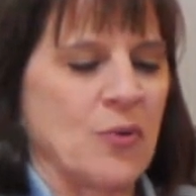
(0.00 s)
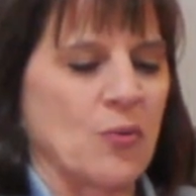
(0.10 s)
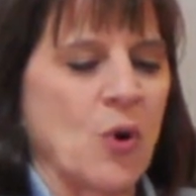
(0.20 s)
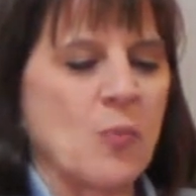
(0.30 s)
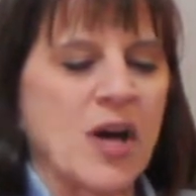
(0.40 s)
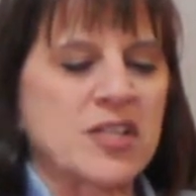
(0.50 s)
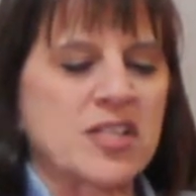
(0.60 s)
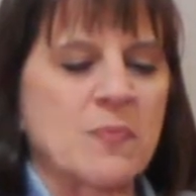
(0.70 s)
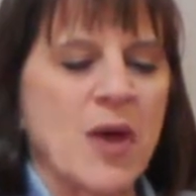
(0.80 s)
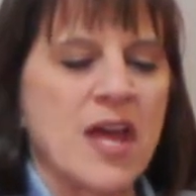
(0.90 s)

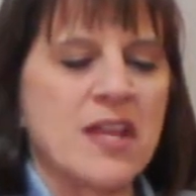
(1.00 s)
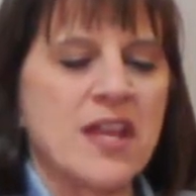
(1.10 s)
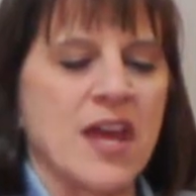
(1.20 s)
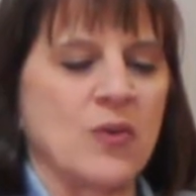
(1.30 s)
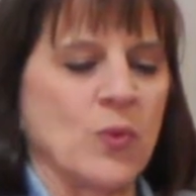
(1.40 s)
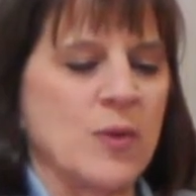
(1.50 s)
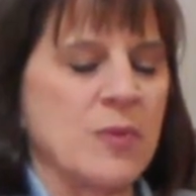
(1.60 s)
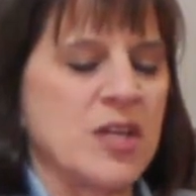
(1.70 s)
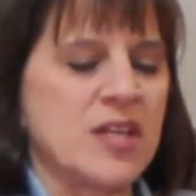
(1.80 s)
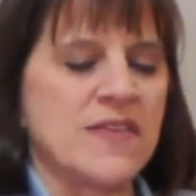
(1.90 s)
robust men and
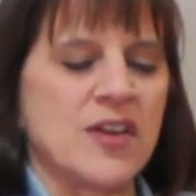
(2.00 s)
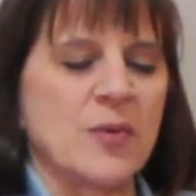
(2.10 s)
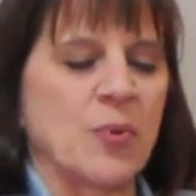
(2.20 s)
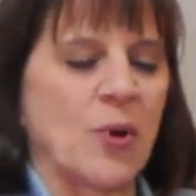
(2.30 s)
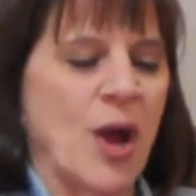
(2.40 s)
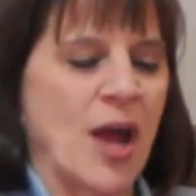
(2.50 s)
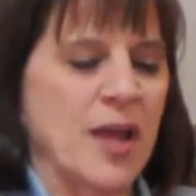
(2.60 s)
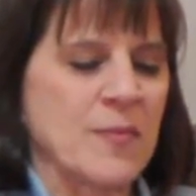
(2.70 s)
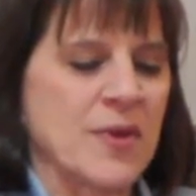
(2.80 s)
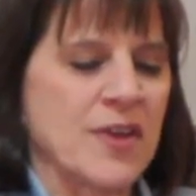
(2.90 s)
women in their
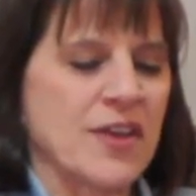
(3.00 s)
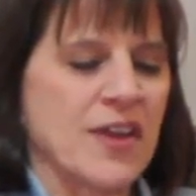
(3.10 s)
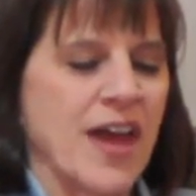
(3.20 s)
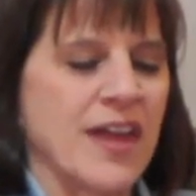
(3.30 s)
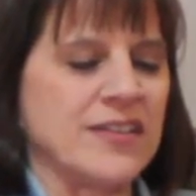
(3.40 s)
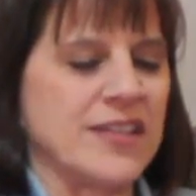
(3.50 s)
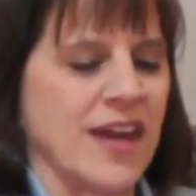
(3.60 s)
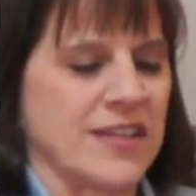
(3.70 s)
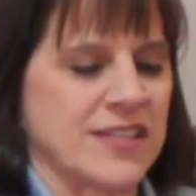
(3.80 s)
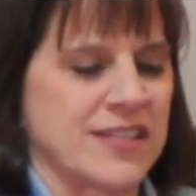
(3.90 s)
prime, and
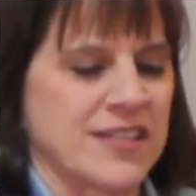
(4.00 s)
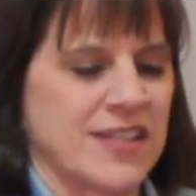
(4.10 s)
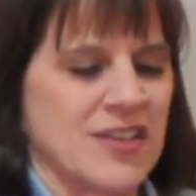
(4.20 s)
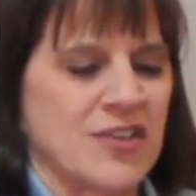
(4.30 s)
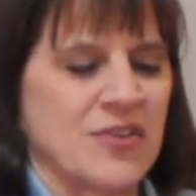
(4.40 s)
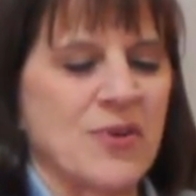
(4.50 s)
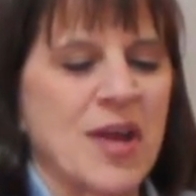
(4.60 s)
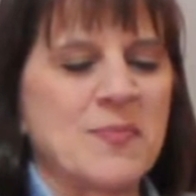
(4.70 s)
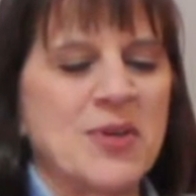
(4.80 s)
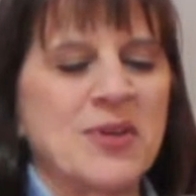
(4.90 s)
yes,
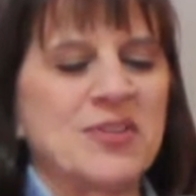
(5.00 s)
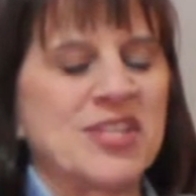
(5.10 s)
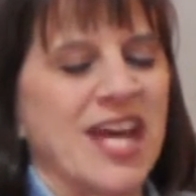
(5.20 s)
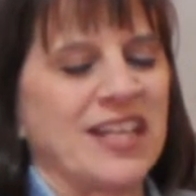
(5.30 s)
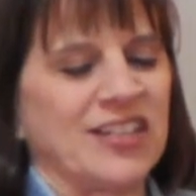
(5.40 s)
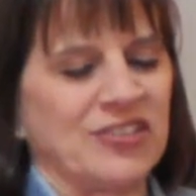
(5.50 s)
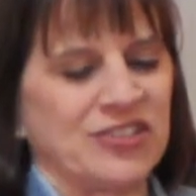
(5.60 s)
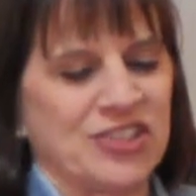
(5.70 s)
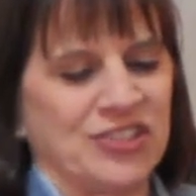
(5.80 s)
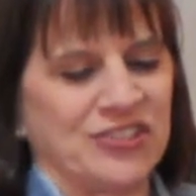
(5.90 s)
graybeards and little
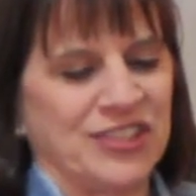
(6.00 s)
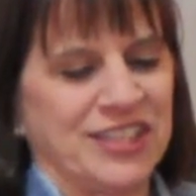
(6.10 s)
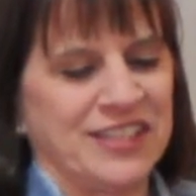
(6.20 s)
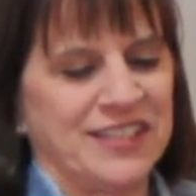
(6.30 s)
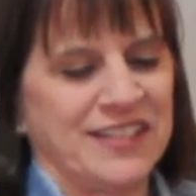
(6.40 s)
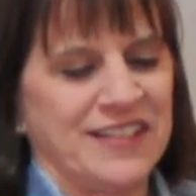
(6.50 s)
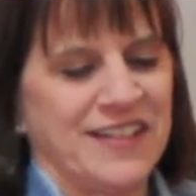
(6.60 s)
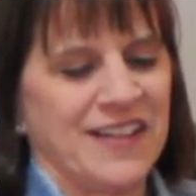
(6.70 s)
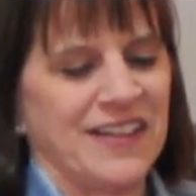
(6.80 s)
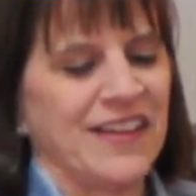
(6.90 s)
children.
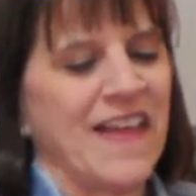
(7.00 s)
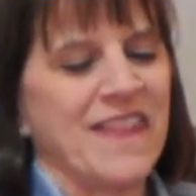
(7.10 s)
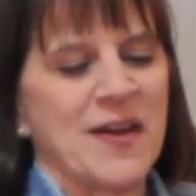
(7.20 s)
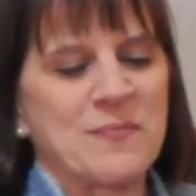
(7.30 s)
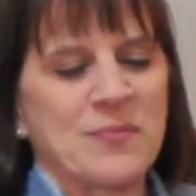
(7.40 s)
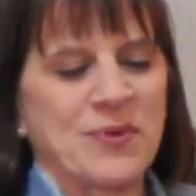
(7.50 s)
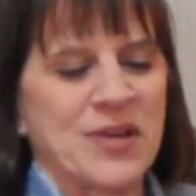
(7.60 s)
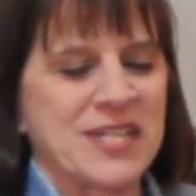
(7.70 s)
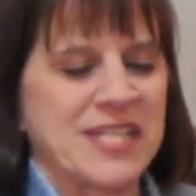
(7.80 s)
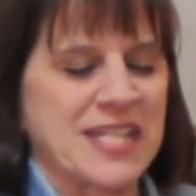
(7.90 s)
Let them
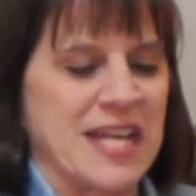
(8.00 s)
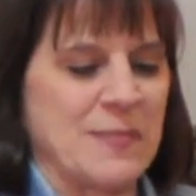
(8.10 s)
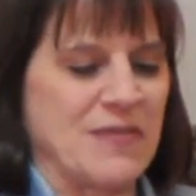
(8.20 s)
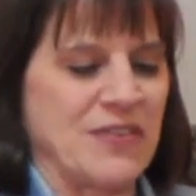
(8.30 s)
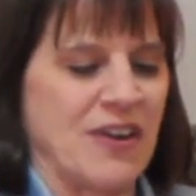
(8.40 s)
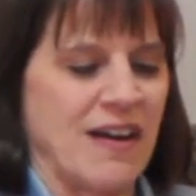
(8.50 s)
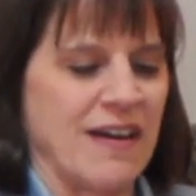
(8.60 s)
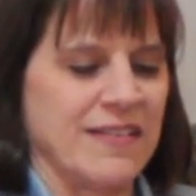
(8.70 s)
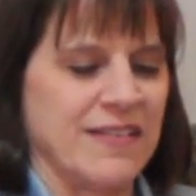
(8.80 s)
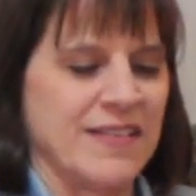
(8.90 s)
praise the name of
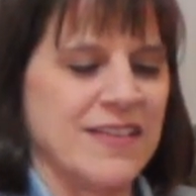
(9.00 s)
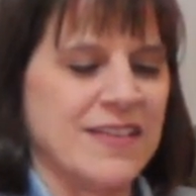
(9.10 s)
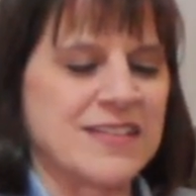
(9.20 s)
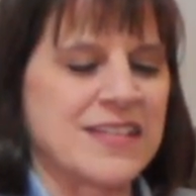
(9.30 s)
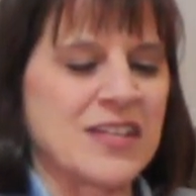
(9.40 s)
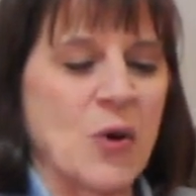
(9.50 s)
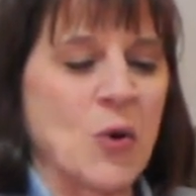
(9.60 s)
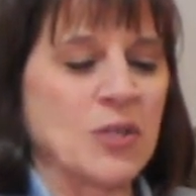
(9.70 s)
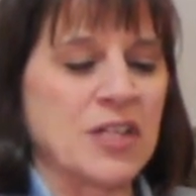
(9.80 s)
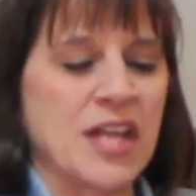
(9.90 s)
God. It's the
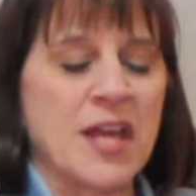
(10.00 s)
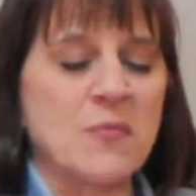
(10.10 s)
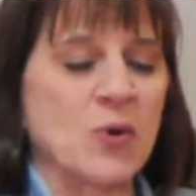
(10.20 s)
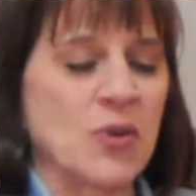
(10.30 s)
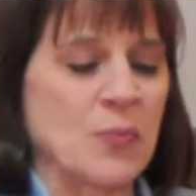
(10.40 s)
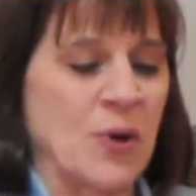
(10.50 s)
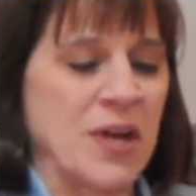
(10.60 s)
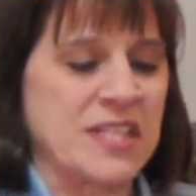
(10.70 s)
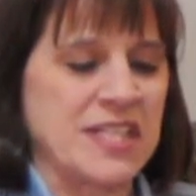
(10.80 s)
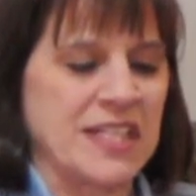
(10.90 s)
only name worth
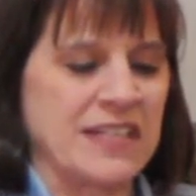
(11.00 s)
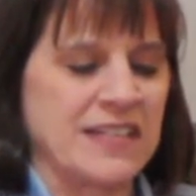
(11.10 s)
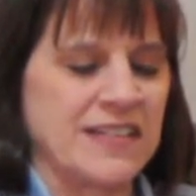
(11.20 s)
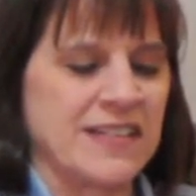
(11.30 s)
praising.